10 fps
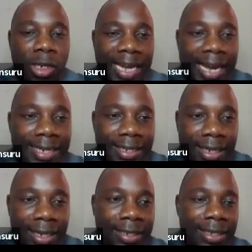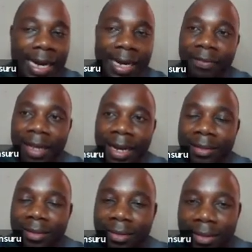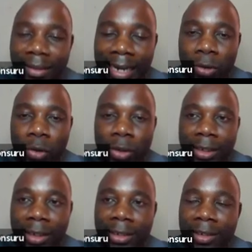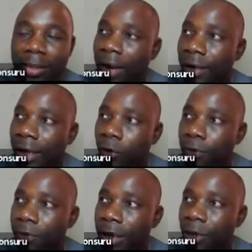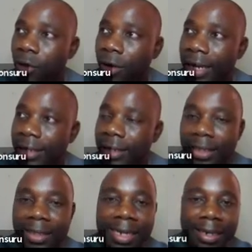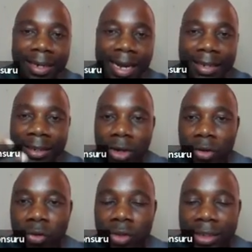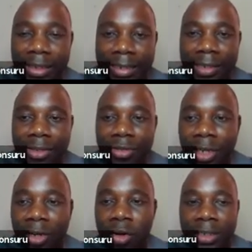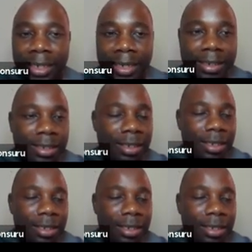just edit it, and after downloading it, after you made your editing and adding all those necessary contents,